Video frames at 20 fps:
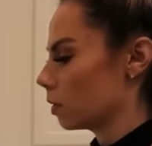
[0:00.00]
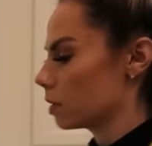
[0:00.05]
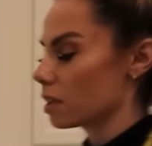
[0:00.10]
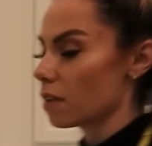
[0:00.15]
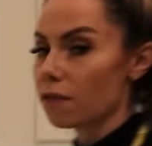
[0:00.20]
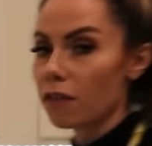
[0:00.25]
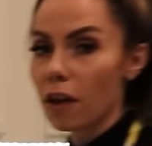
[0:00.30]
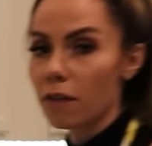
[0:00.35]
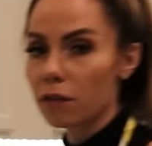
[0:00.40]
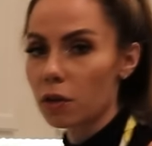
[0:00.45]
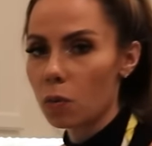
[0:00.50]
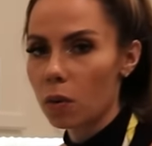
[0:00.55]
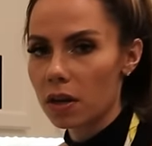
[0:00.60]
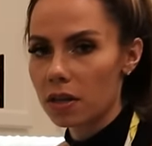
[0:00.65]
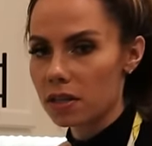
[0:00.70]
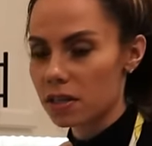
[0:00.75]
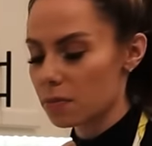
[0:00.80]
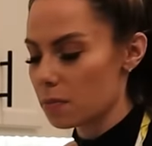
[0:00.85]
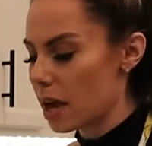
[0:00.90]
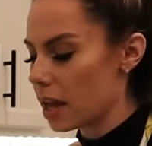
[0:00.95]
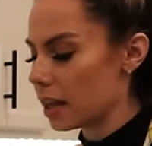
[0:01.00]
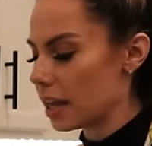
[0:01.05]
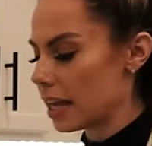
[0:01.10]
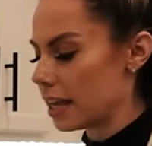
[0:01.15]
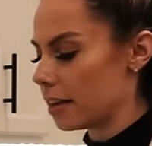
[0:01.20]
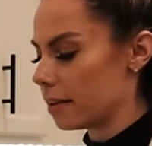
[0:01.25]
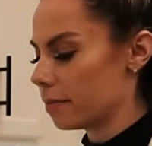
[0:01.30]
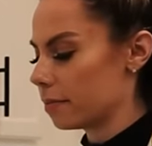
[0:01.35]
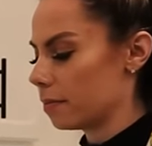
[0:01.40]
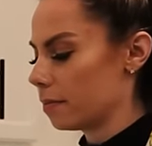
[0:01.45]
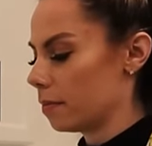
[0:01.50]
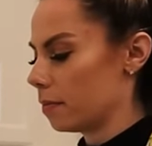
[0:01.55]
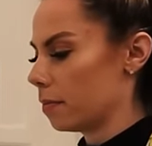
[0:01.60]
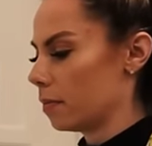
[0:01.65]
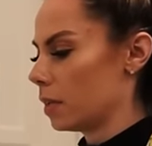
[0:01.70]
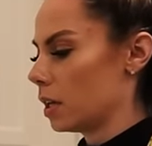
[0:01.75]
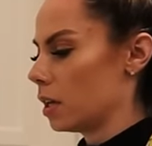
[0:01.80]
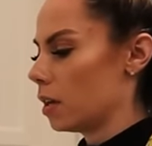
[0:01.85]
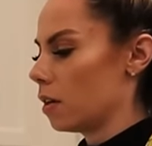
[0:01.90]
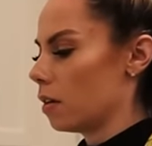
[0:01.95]
So Fluff, you want to smell it?
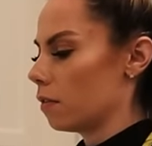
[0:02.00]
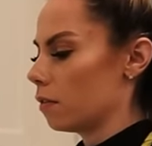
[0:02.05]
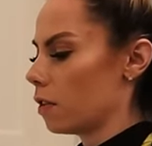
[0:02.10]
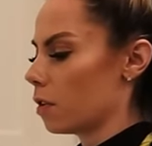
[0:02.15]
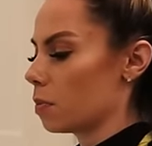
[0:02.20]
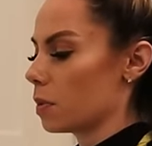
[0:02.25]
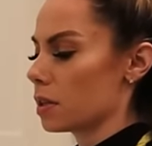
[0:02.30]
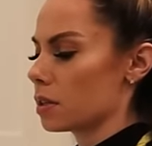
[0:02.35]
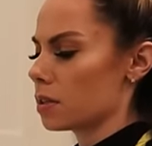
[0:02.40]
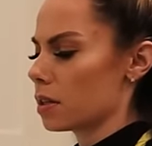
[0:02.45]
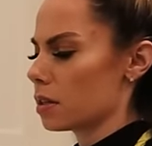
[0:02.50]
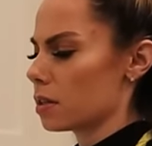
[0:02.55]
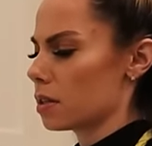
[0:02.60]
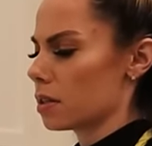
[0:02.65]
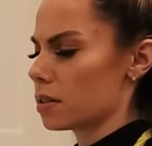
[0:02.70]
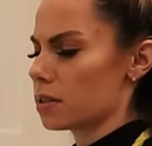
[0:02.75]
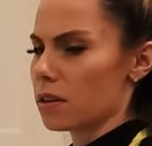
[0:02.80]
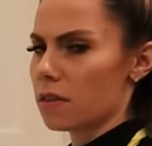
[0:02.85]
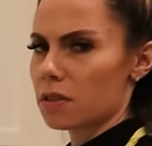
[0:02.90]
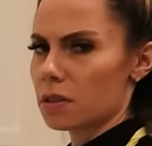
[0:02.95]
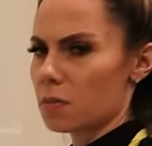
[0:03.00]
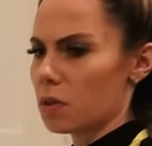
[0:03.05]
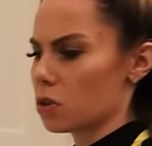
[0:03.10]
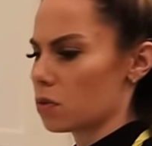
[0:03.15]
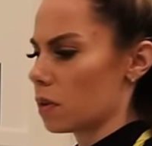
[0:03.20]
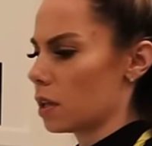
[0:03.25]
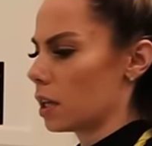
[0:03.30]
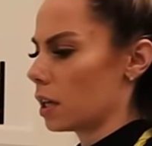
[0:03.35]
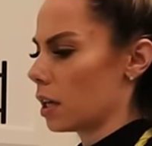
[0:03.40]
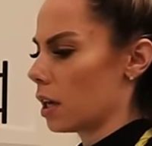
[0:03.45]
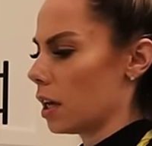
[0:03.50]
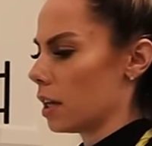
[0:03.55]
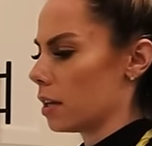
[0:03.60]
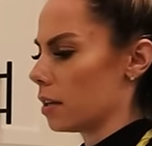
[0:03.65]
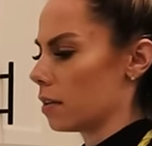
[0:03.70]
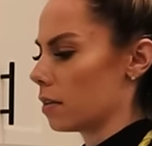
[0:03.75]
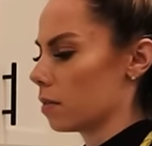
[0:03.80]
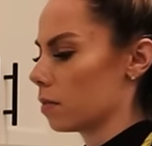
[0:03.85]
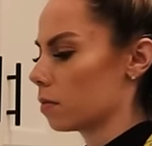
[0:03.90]
Fluffbean says this stuff smells really good.